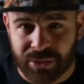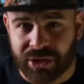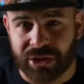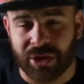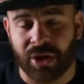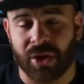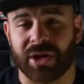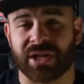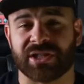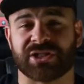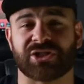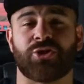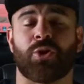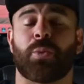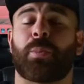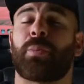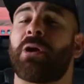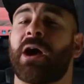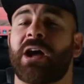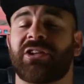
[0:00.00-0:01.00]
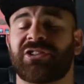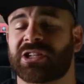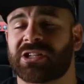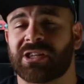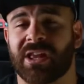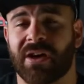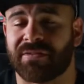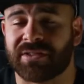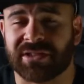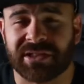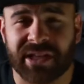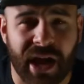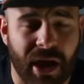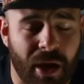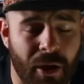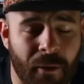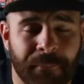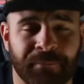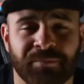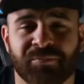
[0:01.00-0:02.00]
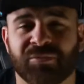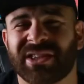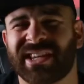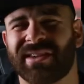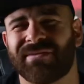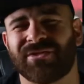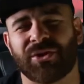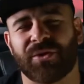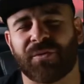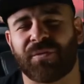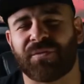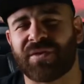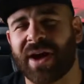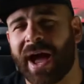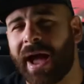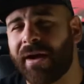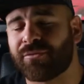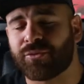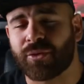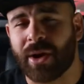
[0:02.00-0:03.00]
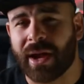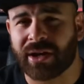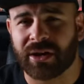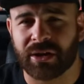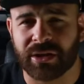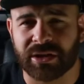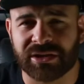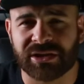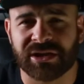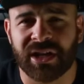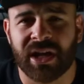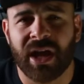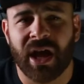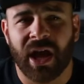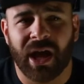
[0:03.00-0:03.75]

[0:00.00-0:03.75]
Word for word: You know, his new project, Love is Hell, gives you five records,